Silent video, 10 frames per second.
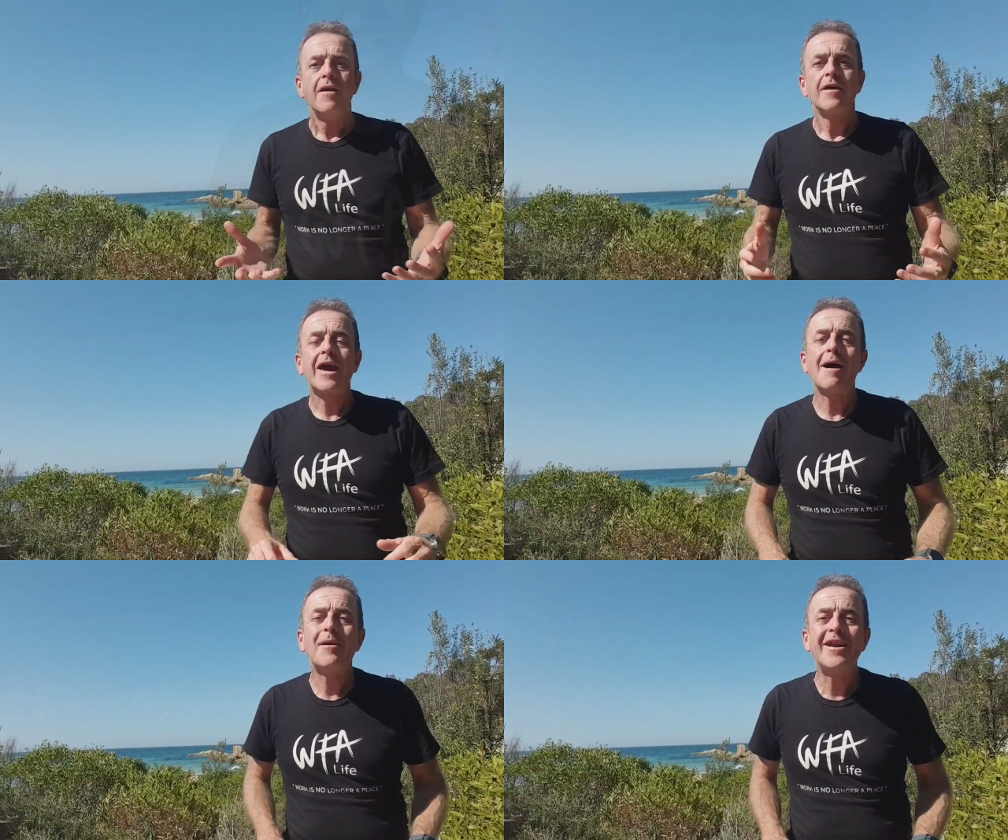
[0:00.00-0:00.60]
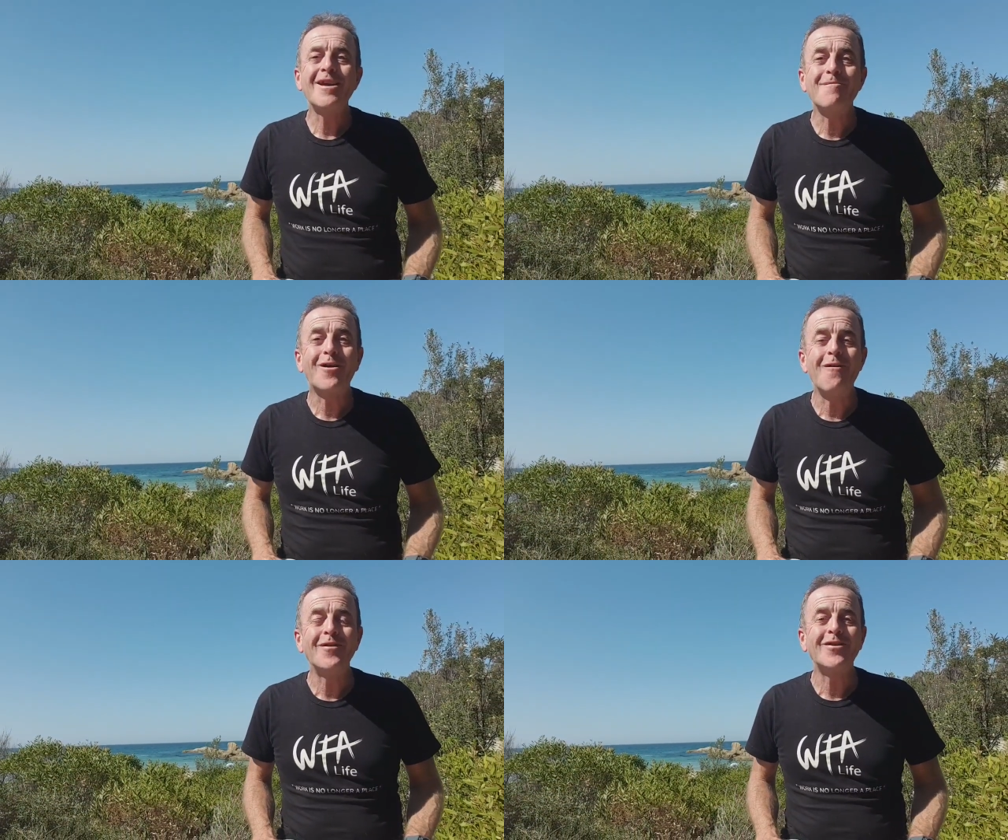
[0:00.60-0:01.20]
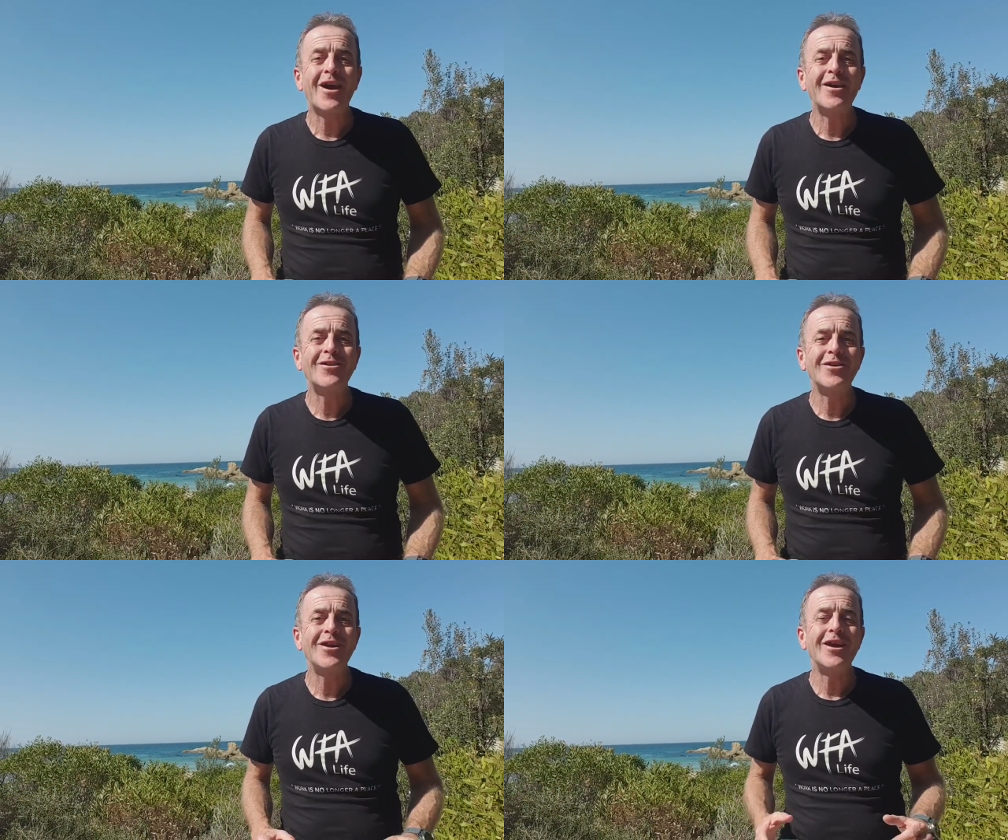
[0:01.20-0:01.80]
The Carpe Diem
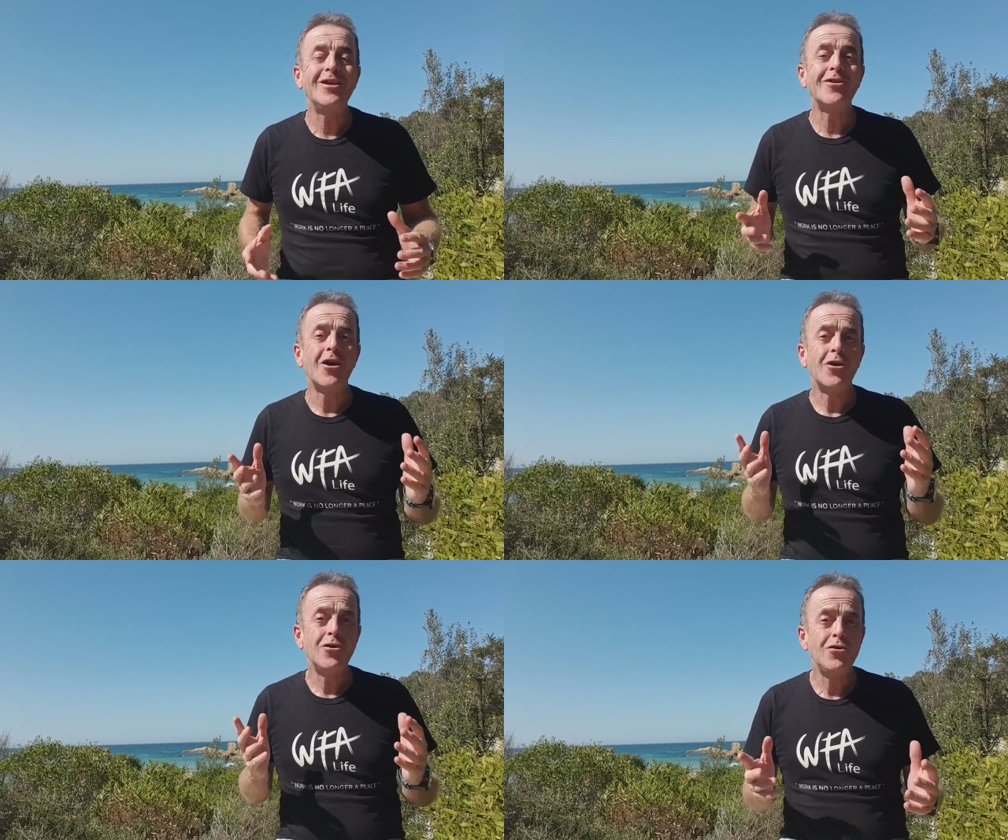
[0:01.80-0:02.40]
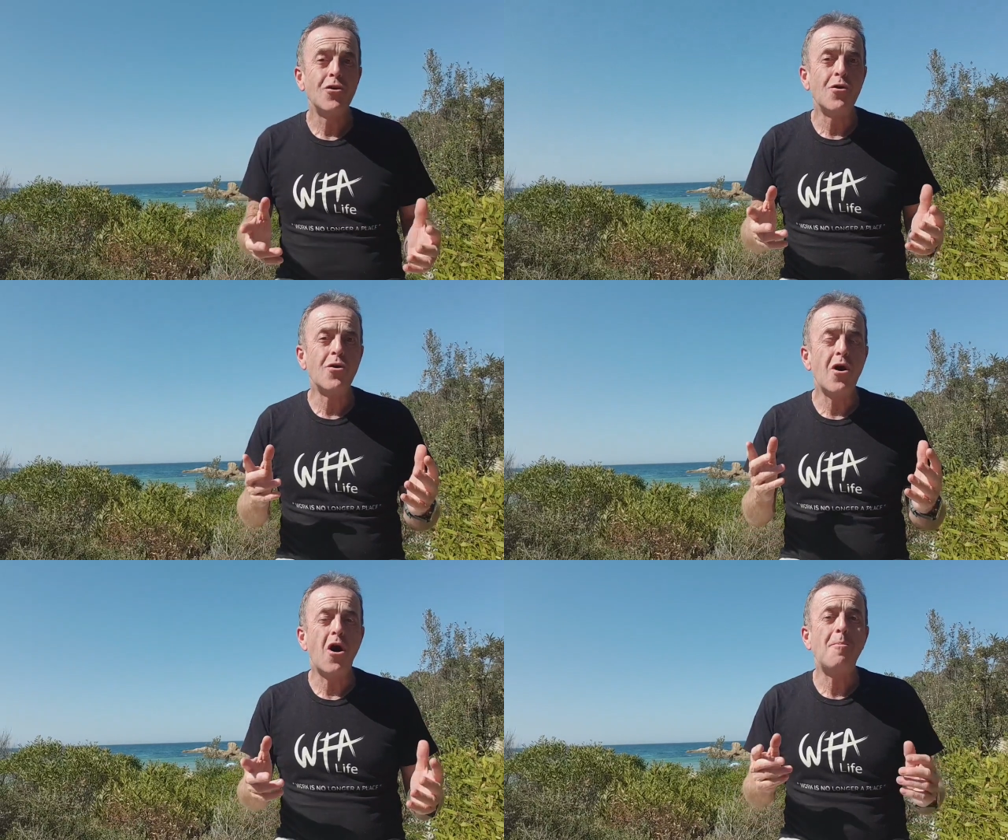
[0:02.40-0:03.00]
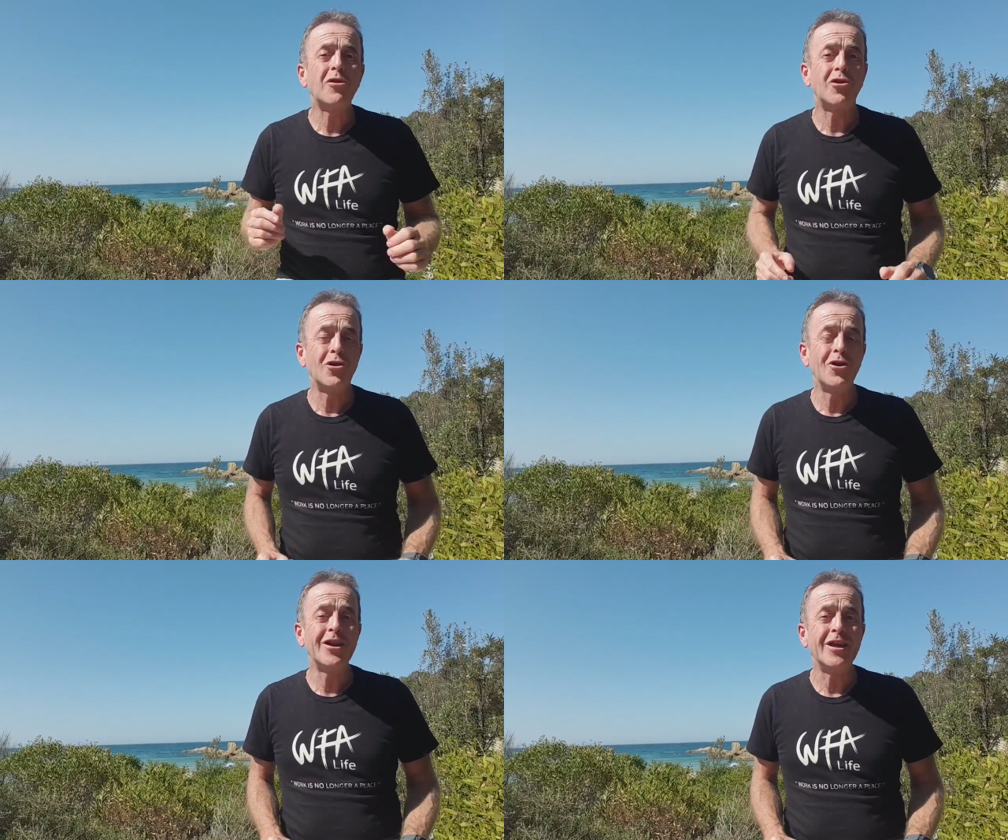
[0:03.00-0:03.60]
Conversation is your
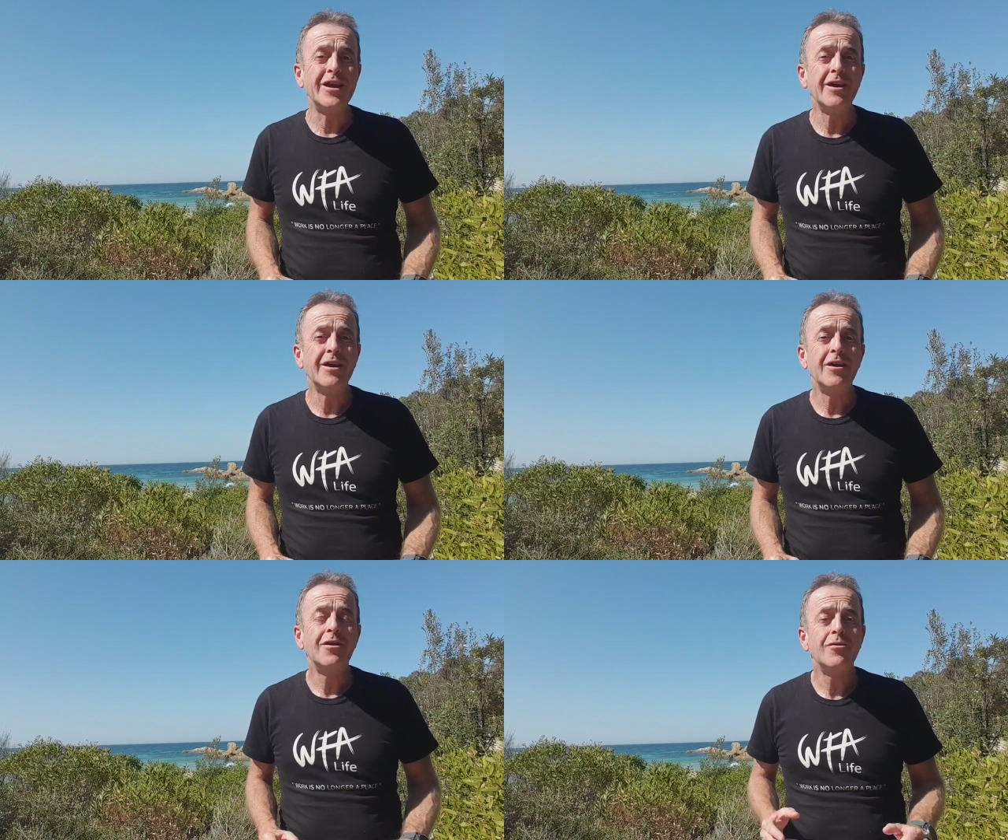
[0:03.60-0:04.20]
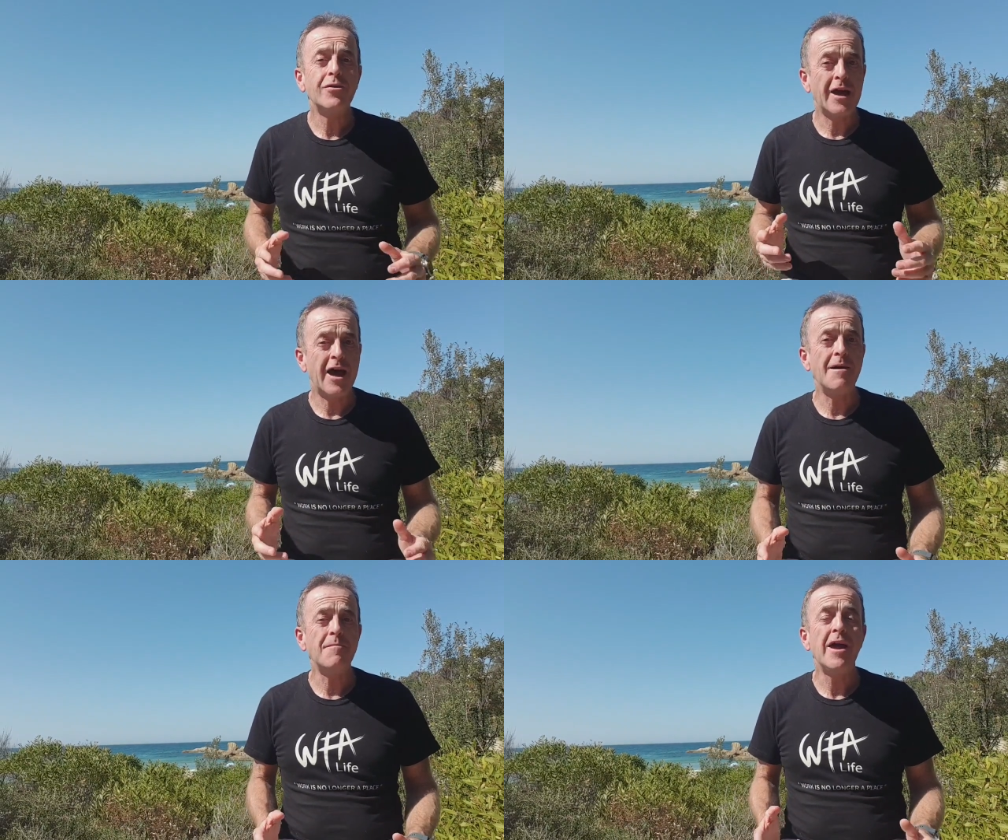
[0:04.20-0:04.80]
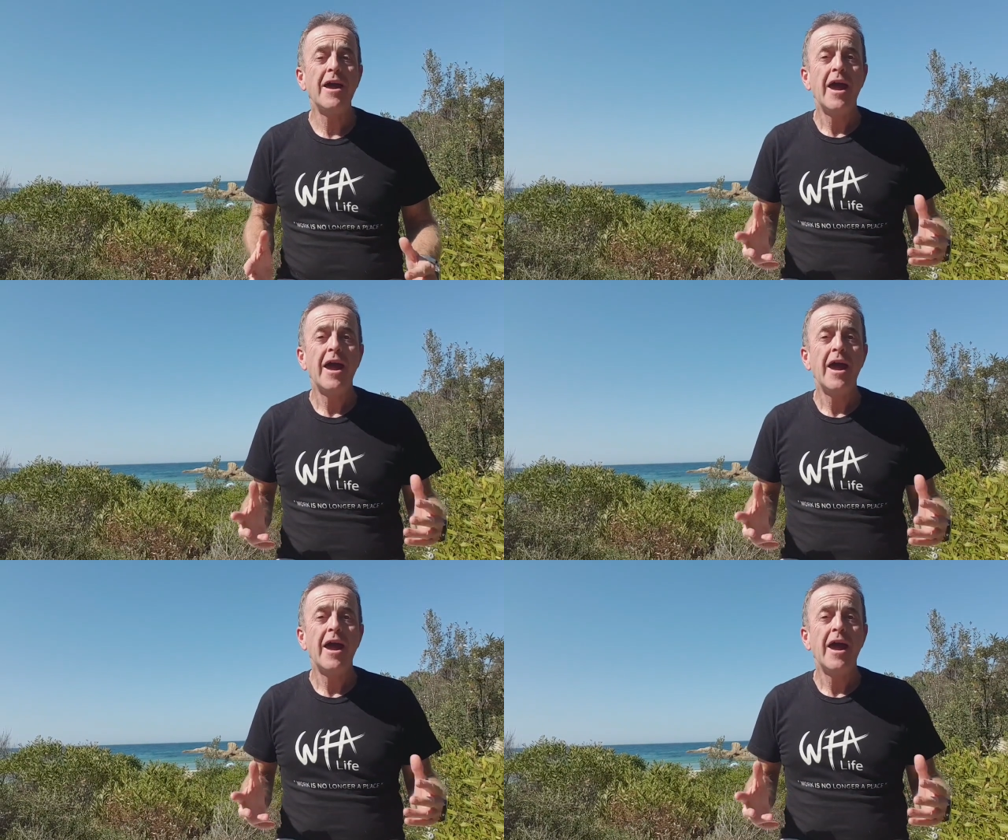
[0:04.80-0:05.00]
opportunity to come